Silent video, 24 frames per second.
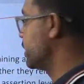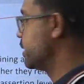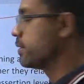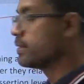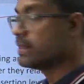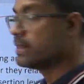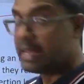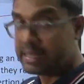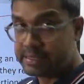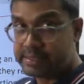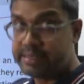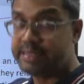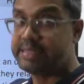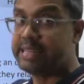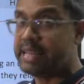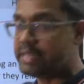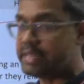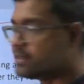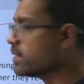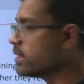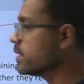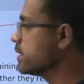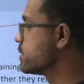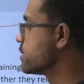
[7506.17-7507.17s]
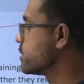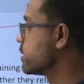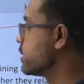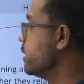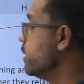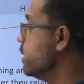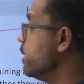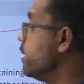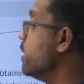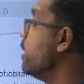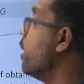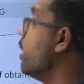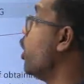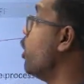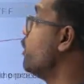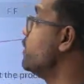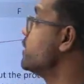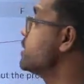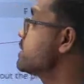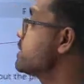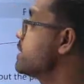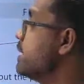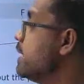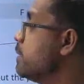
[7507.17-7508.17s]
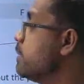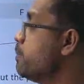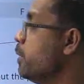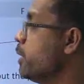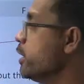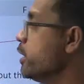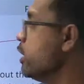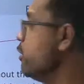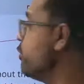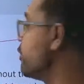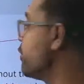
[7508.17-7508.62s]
That's the risk. Overstatement of